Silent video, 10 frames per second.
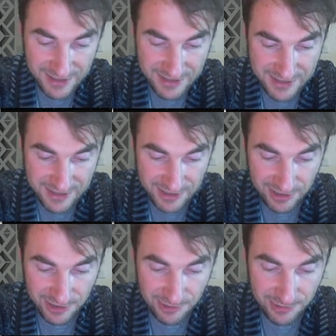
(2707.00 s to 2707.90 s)

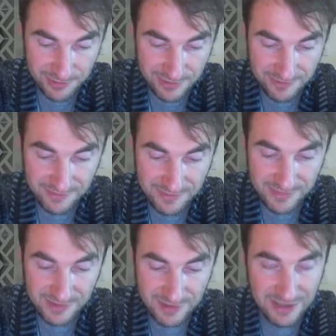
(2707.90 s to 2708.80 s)
So
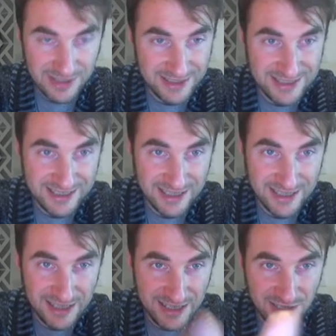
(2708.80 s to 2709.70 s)
let's
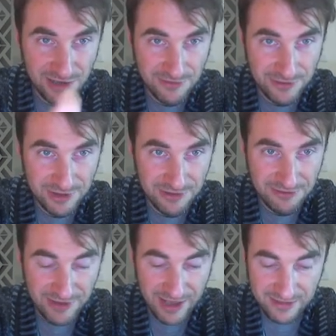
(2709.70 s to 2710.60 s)
say here for the
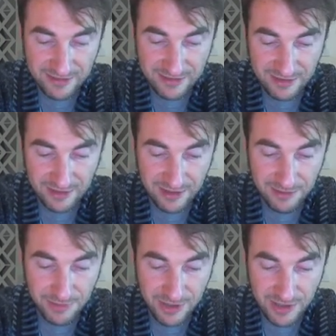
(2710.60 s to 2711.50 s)
vet,
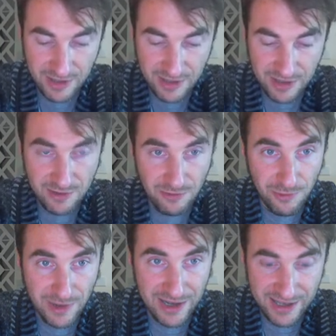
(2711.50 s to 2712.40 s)

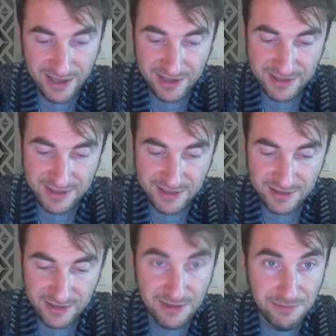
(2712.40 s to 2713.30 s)
why is
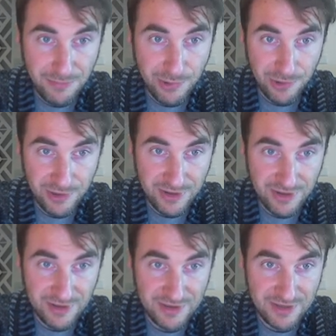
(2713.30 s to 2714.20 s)
it
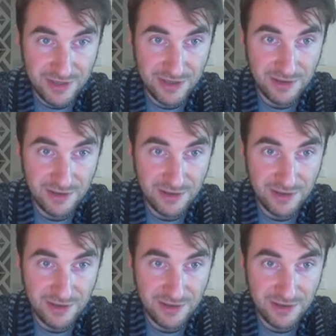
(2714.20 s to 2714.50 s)
important